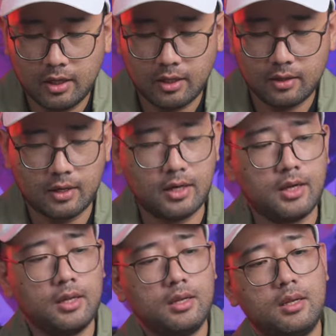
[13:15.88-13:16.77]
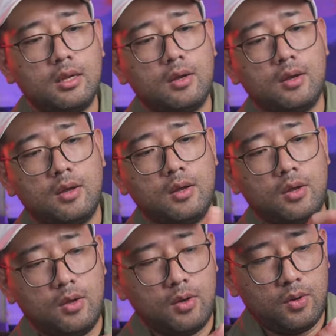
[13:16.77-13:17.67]
And then
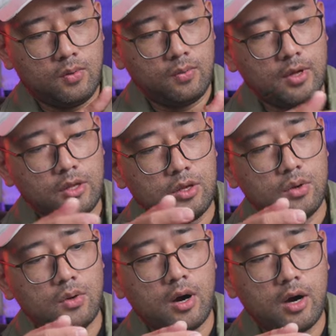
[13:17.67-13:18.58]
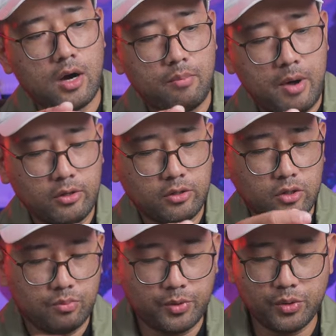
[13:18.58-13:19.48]
when you are about
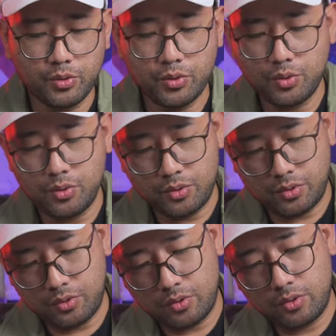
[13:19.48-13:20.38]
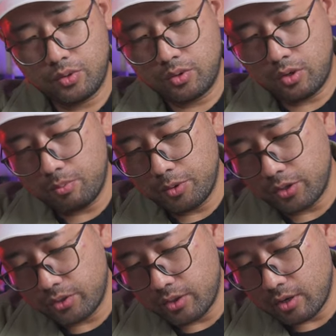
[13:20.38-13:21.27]
to brew, you
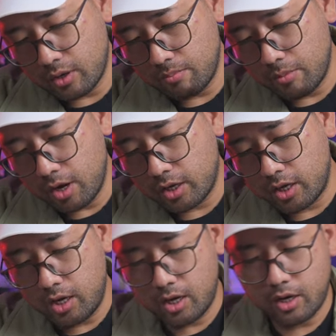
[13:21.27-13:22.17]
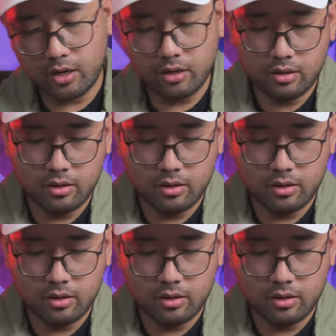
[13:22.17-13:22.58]
put the mug here,